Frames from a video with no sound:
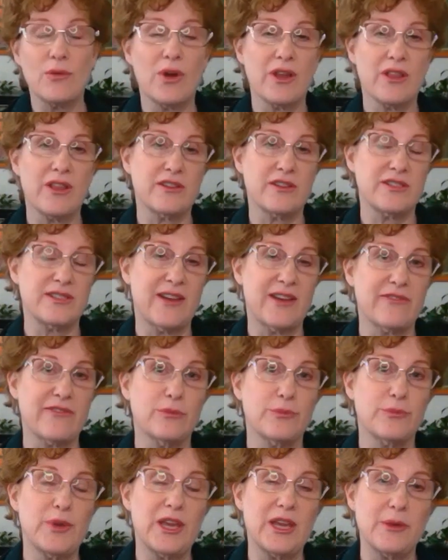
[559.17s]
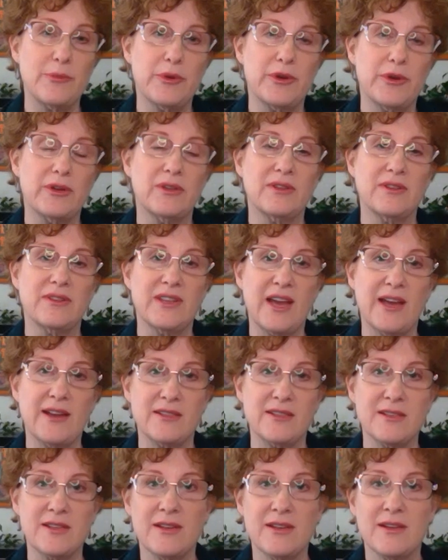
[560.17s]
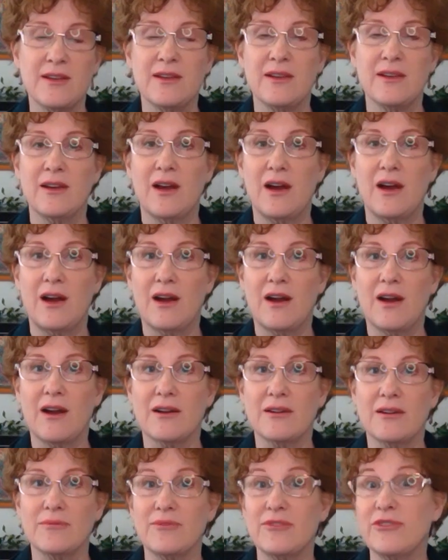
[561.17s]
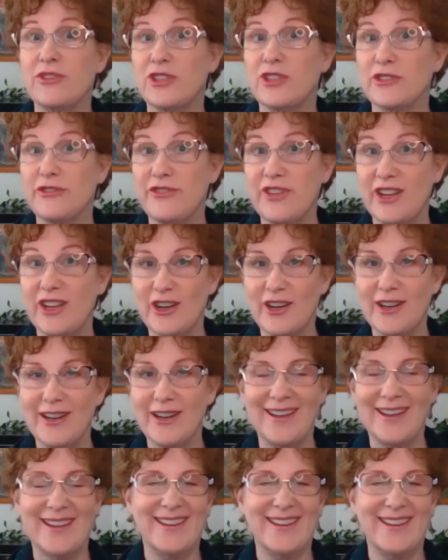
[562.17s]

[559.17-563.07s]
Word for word: where there's several people that are full of fear,